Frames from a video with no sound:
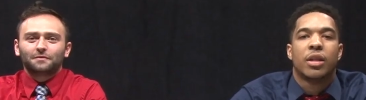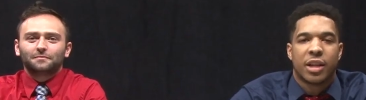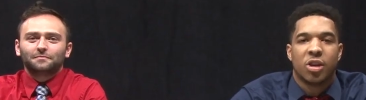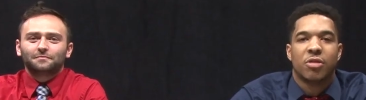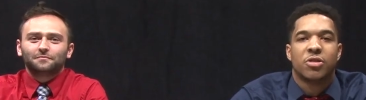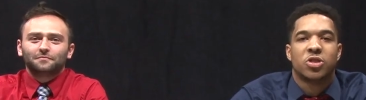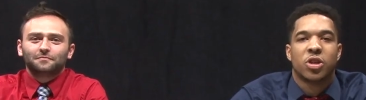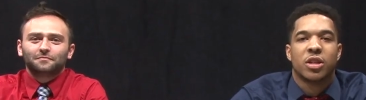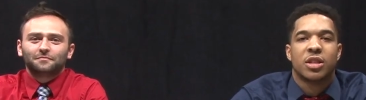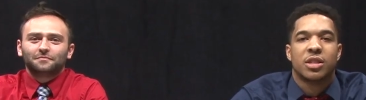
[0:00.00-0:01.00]
Speaker 1: Thank you for
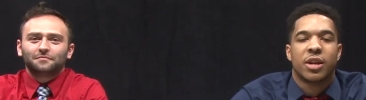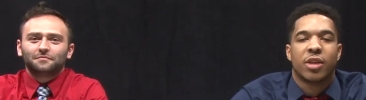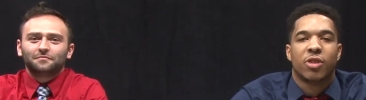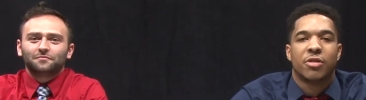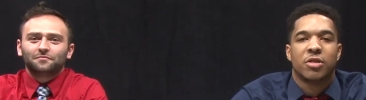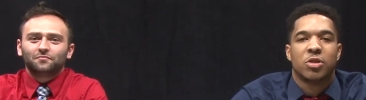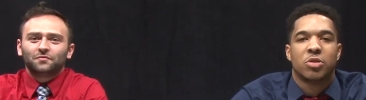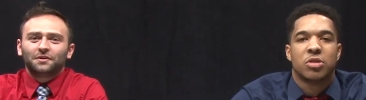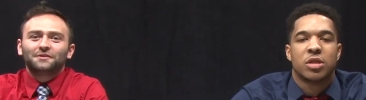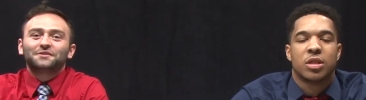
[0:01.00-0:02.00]
joining us here at Raven News.
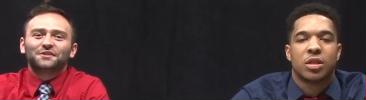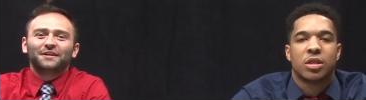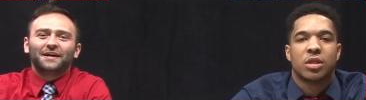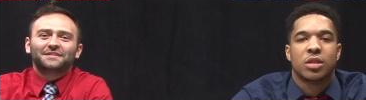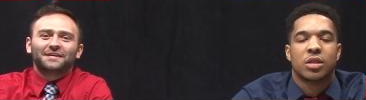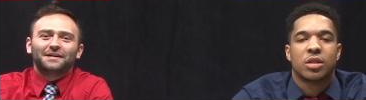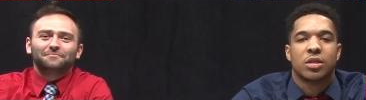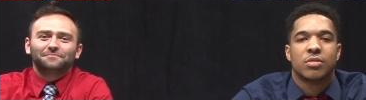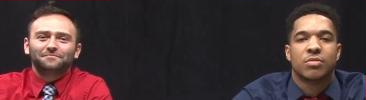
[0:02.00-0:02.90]
Speaker 2: See you next time.